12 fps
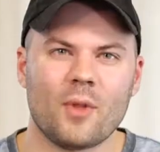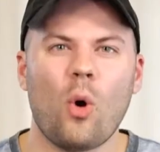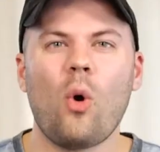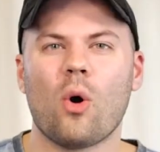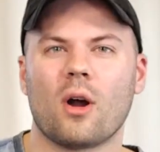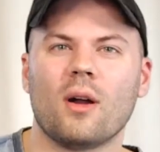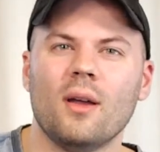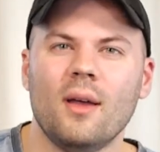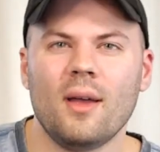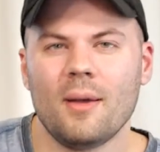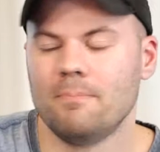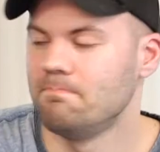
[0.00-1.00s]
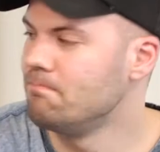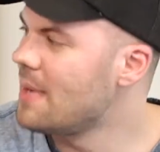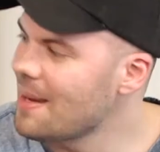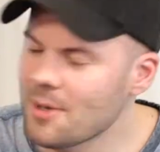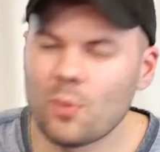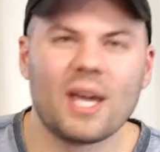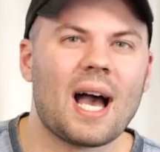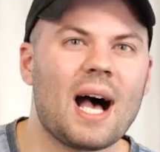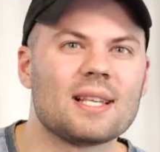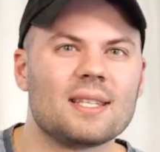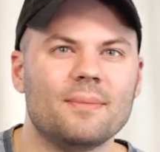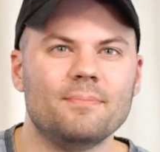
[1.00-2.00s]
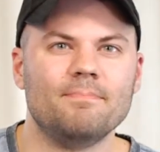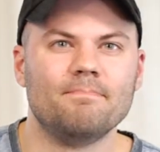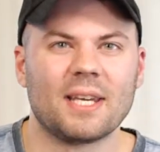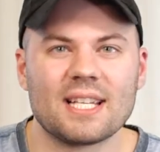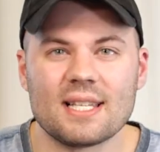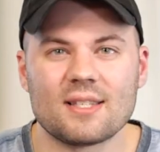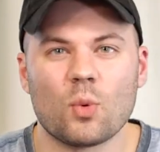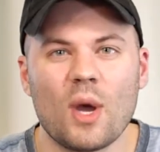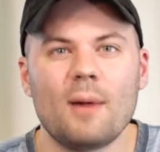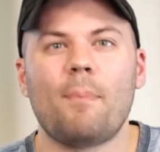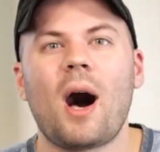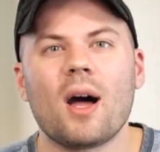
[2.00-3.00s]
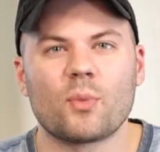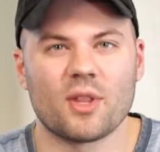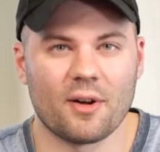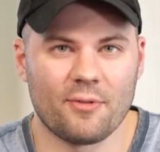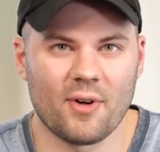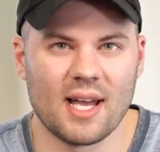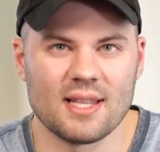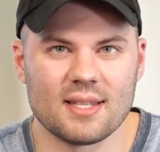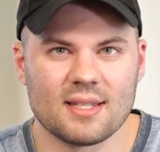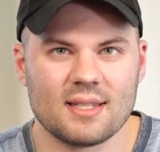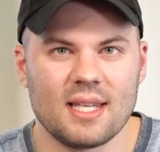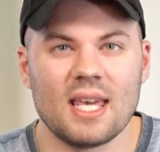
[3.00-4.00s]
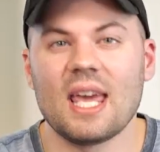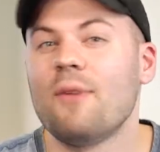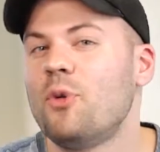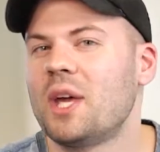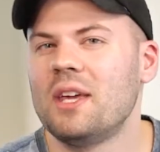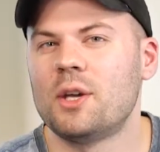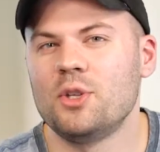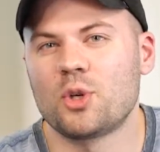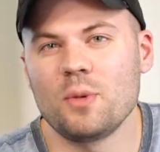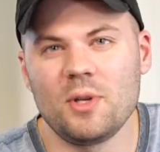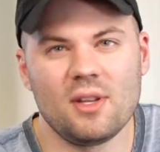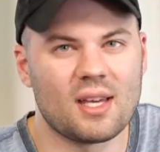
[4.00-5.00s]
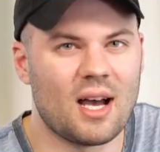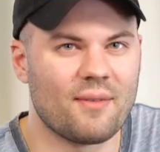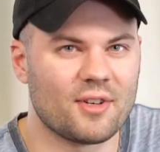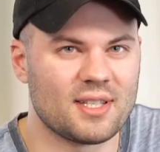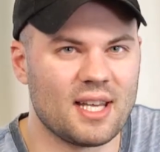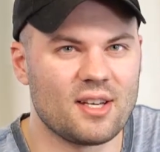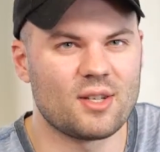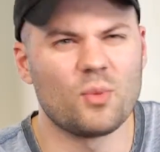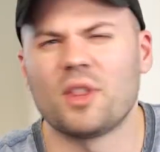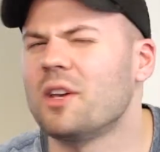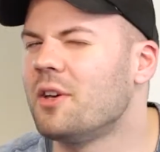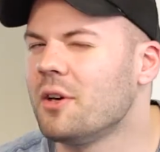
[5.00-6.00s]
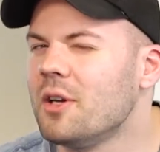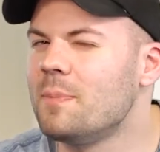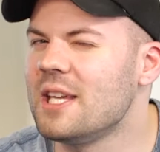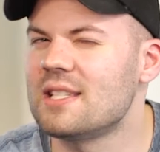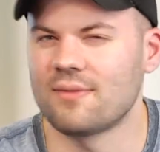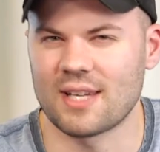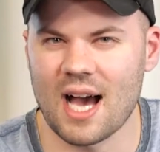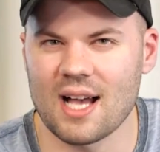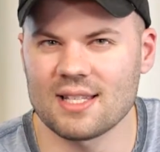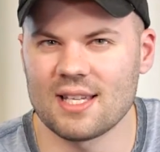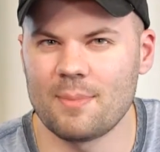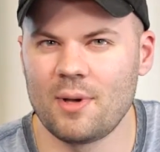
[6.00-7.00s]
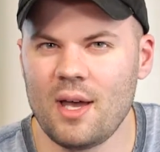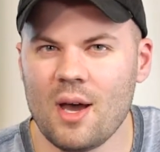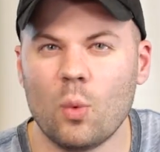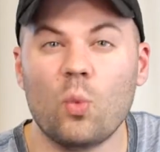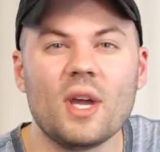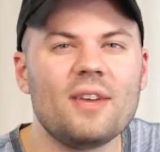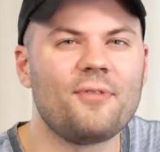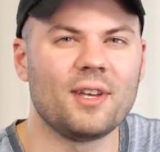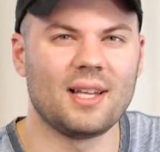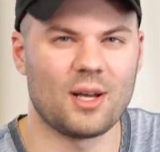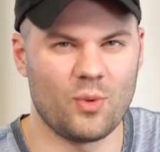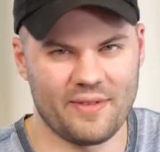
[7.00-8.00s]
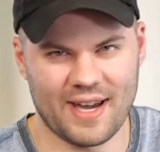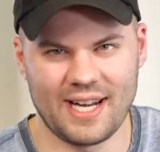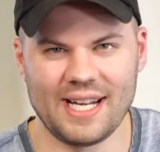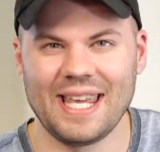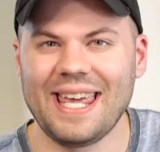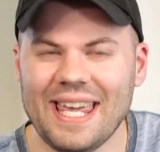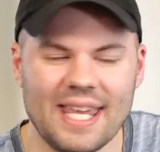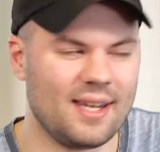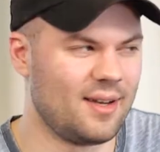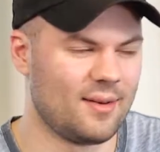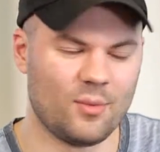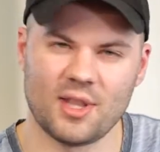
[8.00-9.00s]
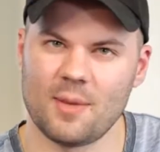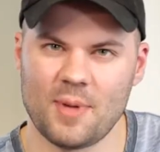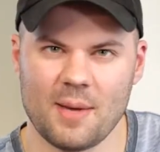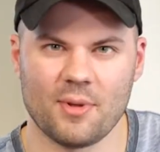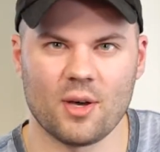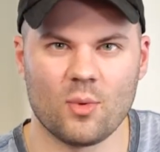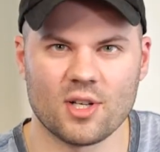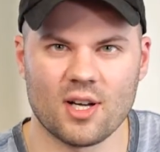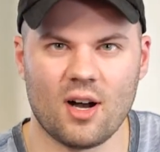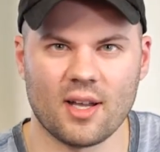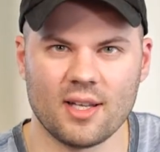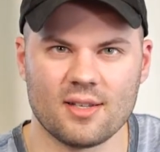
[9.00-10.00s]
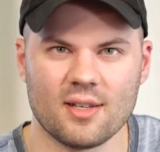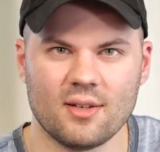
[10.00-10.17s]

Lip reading: Or maybe we gossip because it's a way to bond with our friends. If we can contribute to the conversation with a good piece of gossip, we feel like we've got an in with the people that we're talking to.